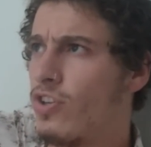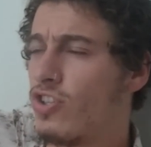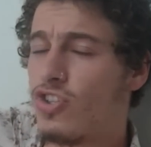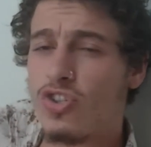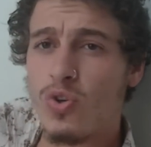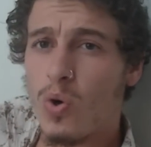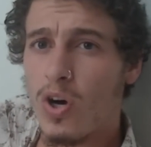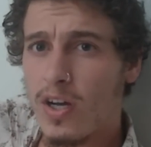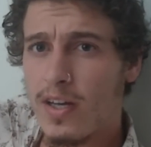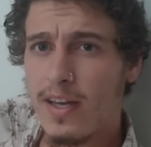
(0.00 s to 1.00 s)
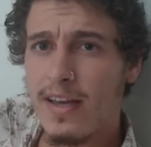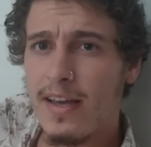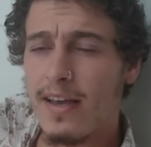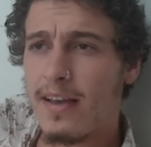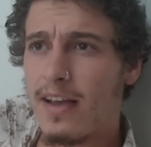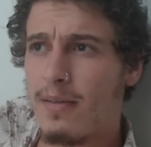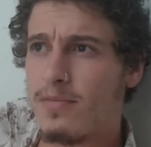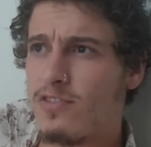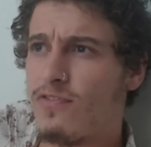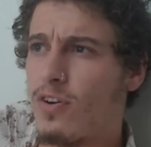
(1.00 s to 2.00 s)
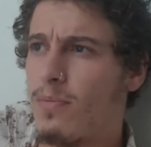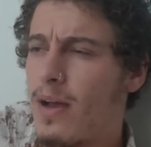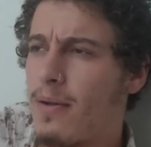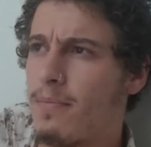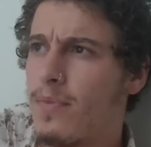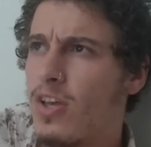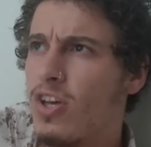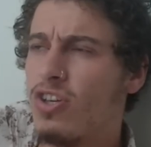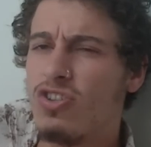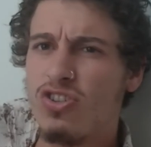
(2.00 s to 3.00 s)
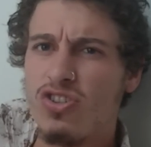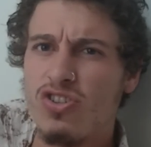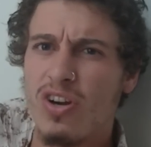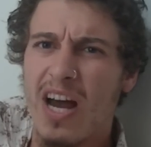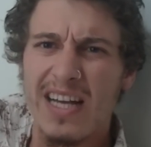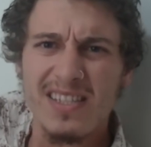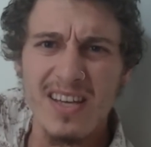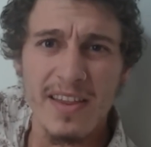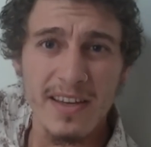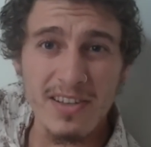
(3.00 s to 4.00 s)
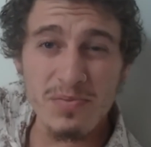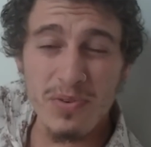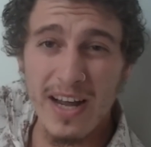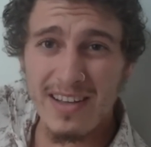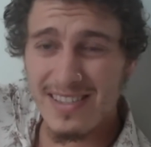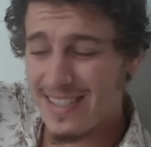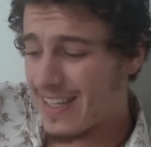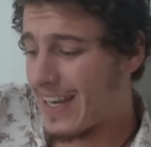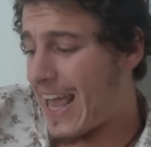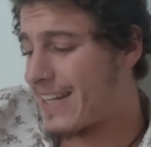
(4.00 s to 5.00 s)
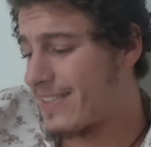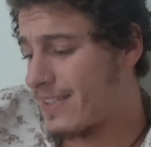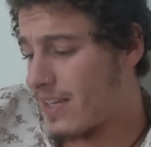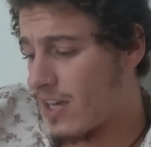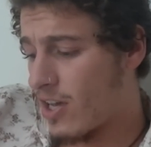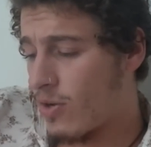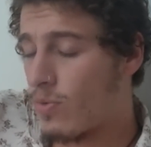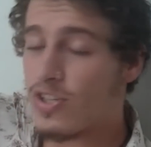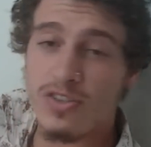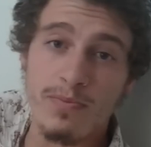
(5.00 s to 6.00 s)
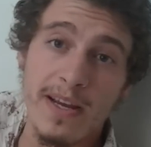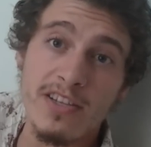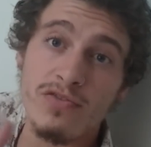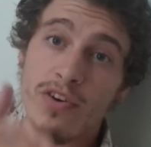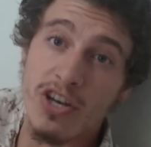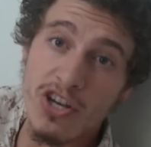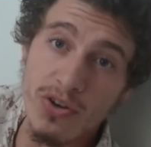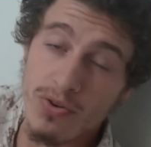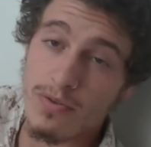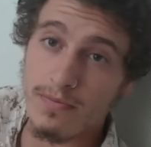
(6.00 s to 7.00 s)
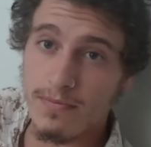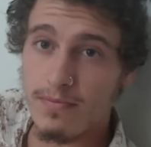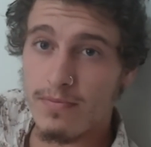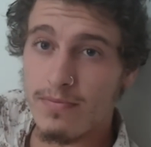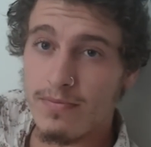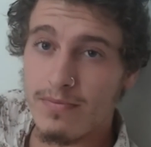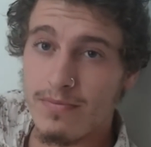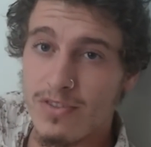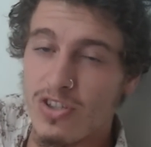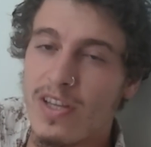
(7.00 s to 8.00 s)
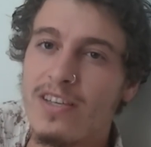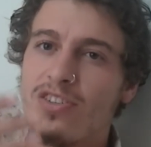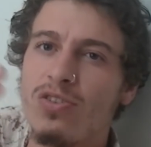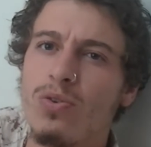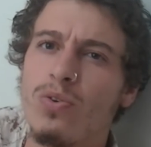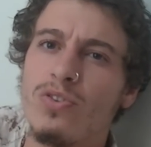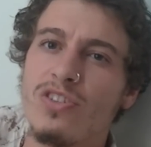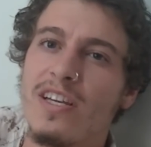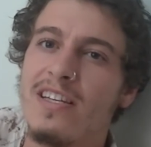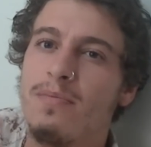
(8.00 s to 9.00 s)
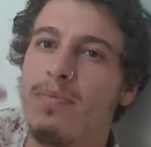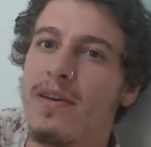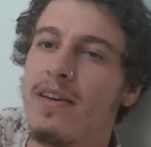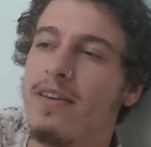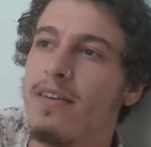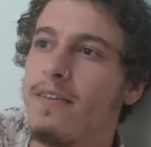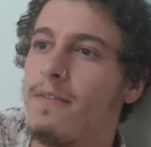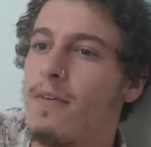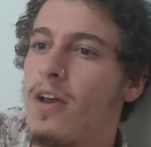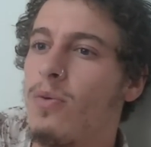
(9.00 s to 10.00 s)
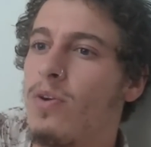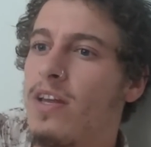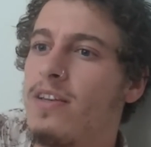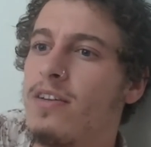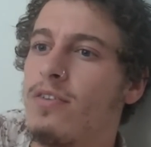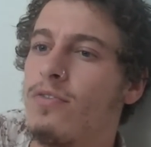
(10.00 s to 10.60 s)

store comes from sturat, I think it's pronounced, in Latin, which means renew. So these stores need to be, we need to